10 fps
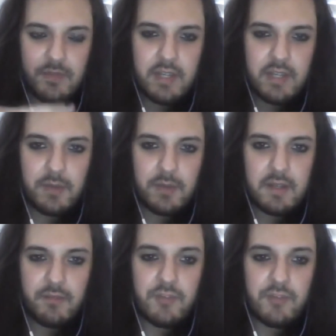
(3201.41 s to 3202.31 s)
The third
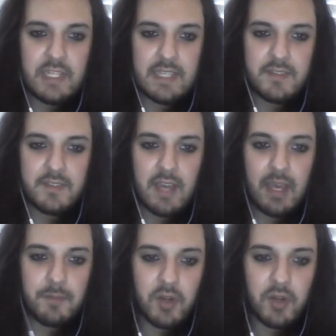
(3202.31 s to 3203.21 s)
one in three D, so
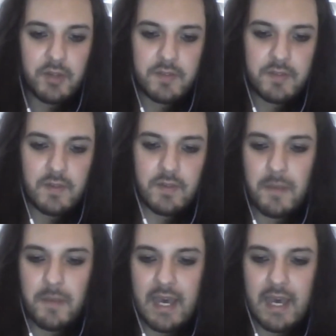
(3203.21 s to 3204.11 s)
I'm not,
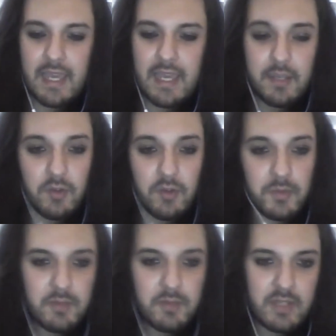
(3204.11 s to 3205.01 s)
it's not my
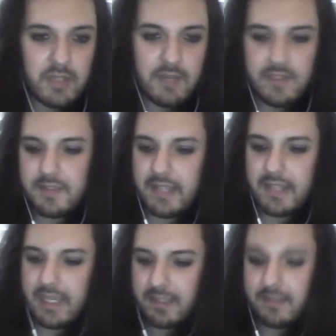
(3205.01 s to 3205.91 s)
normal team looking after it, it's
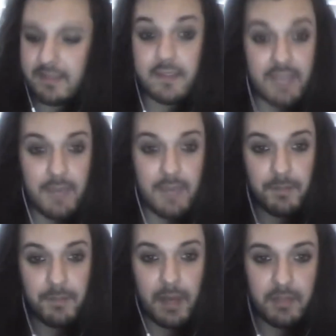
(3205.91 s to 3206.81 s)
like
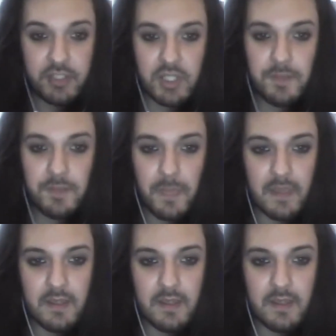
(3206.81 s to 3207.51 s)
same publisher.